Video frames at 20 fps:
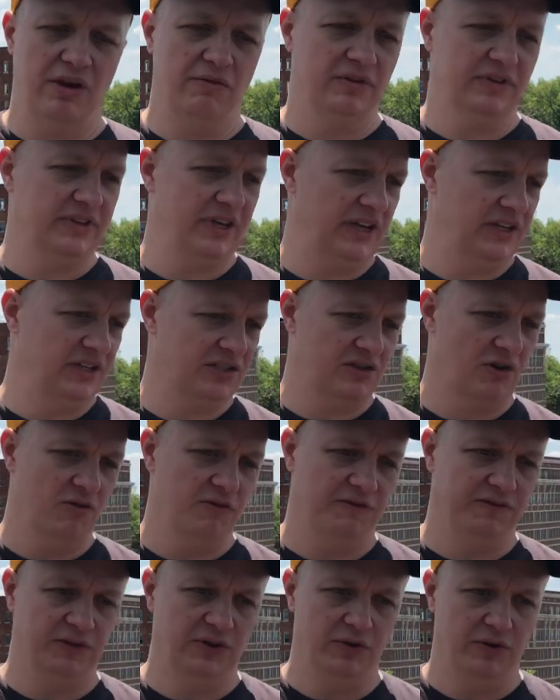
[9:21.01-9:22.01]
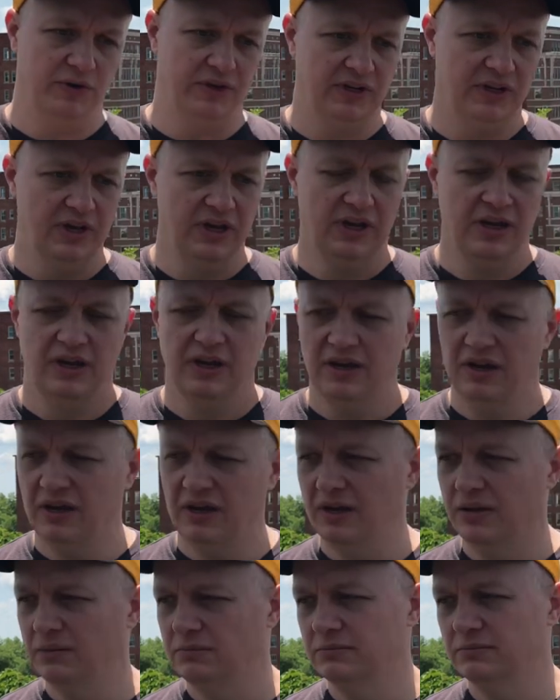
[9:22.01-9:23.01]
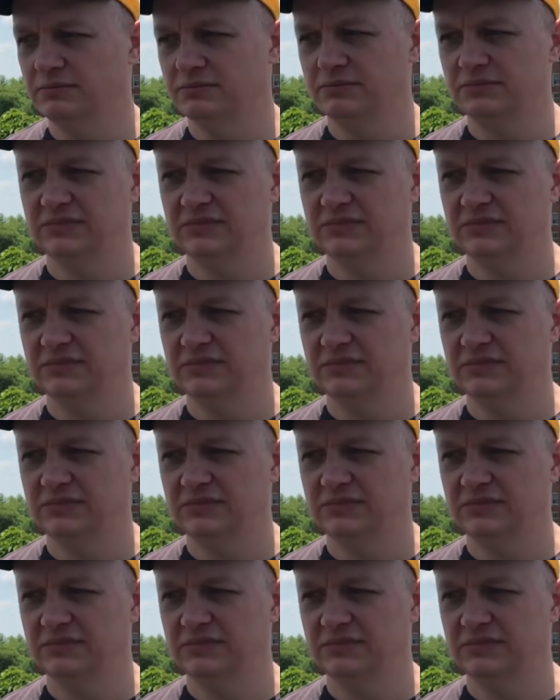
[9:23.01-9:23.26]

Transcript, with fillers: Everything's so fluid, um,